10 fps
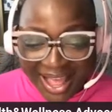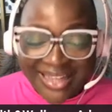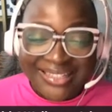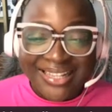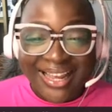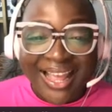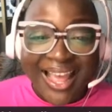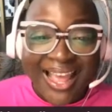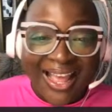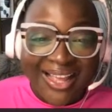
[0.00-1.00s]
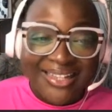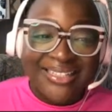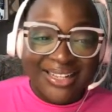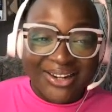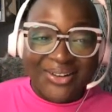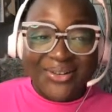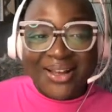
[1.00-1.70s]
I second ditto.